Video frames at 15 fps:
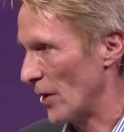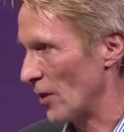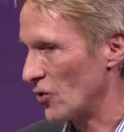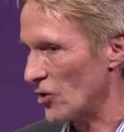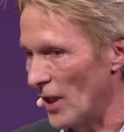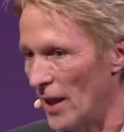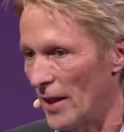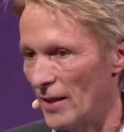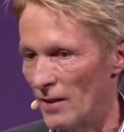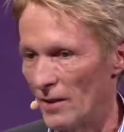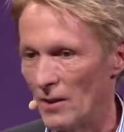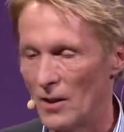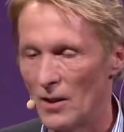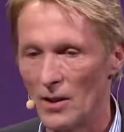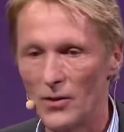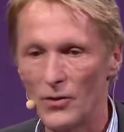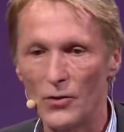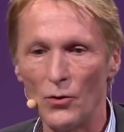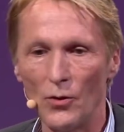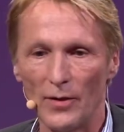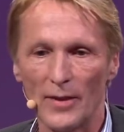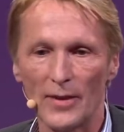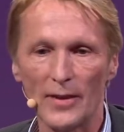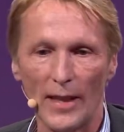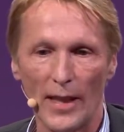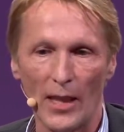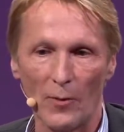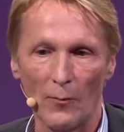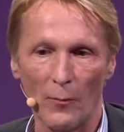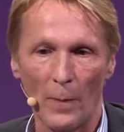and China is doing the
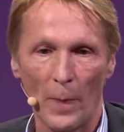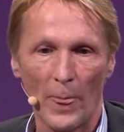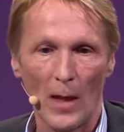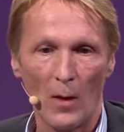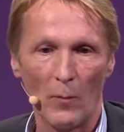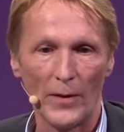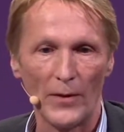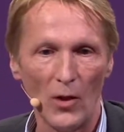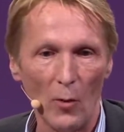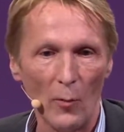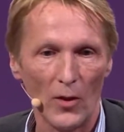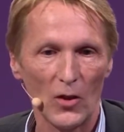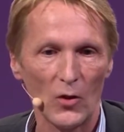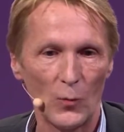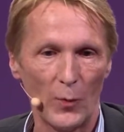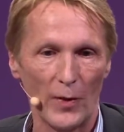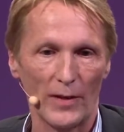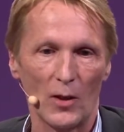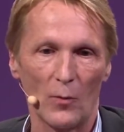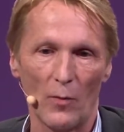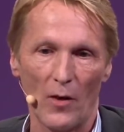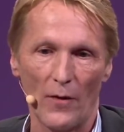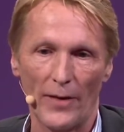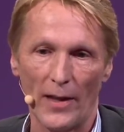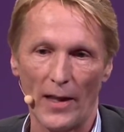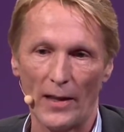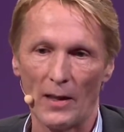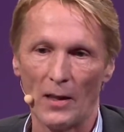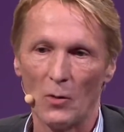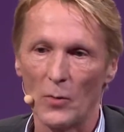same. But nobody speaks about
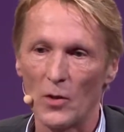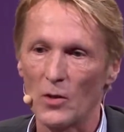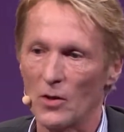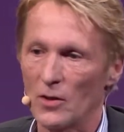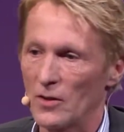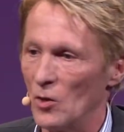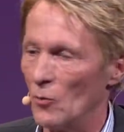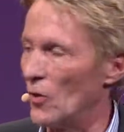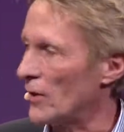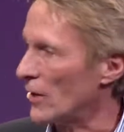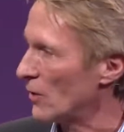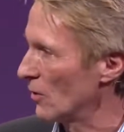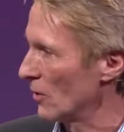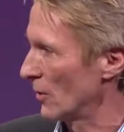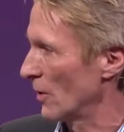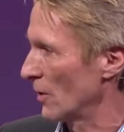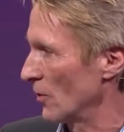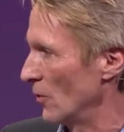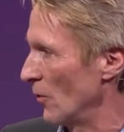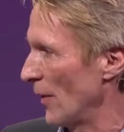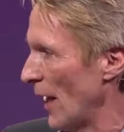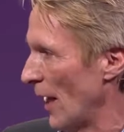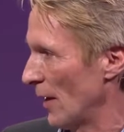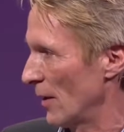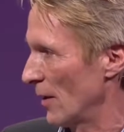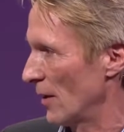that because nobody could do that.